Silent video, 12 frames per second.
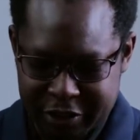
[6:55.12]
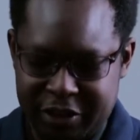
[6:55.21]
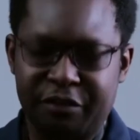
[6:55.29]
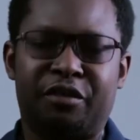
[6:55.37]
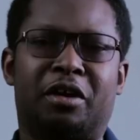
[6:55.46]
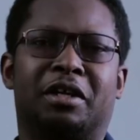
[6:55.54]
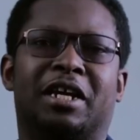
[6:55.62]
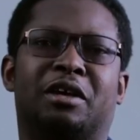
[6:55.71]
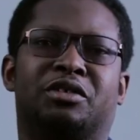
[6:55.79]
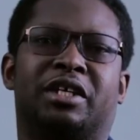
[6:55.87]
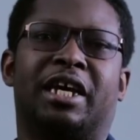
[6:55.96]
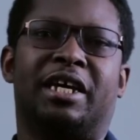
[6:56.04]
It's difficult
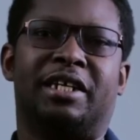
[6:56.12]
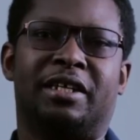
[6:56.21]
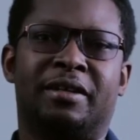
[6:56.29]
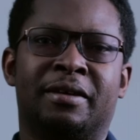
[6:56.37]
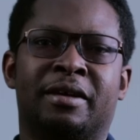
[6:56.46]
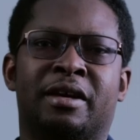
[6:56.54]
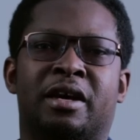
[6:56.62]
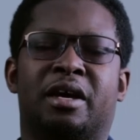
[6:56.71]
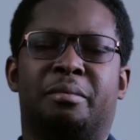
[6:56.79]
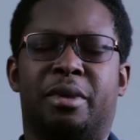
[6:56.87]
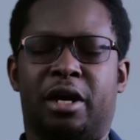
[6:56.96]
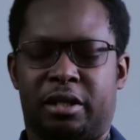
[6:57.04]
now to get it,
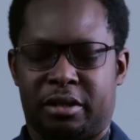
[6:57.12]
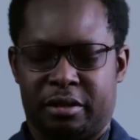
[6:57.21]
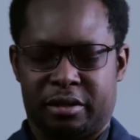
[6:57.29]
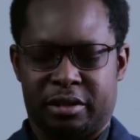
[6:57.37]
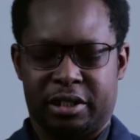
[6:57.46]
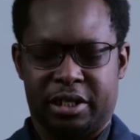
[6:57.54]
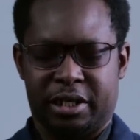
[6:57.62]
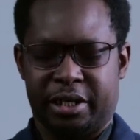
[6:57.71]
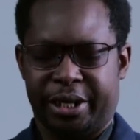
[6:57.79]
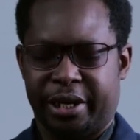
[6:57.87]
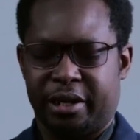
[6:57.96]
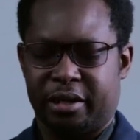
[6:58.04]
but
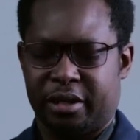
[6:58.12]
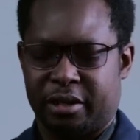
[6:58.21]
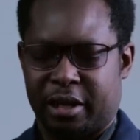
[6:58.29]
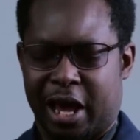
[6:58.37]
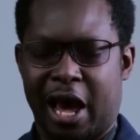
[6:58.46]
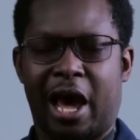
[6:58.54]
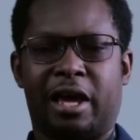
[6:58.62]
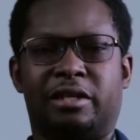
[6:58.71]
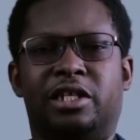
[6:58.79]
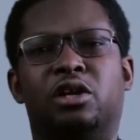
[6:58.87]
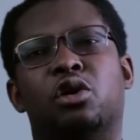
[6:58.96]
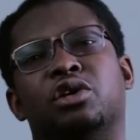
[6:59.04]
the high,
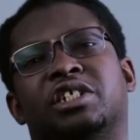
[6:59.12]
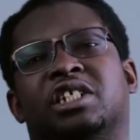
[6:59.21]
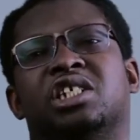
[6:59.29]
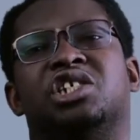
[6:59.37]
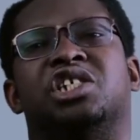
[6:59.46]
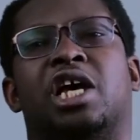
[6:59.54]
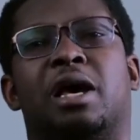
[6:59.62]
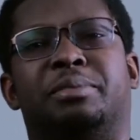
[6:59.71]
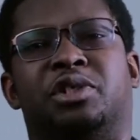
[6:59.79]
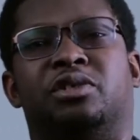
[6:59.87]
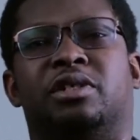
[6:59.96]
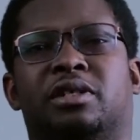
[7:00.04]
the low C
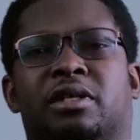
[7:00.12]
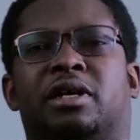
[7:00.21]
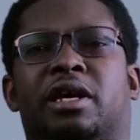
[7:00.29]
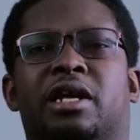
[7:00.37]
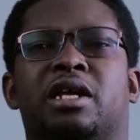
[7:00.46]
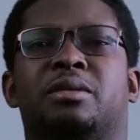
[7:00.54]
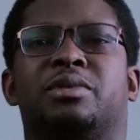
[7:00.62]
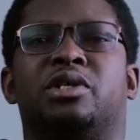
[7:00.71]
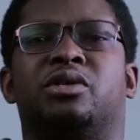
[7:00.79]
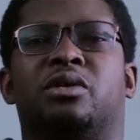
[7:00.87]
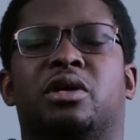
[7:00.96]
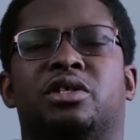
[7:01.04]
sharp should enable
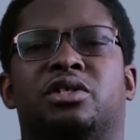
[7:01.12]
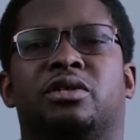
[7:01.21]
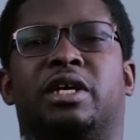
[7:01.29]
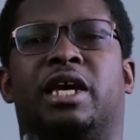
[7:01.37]
you also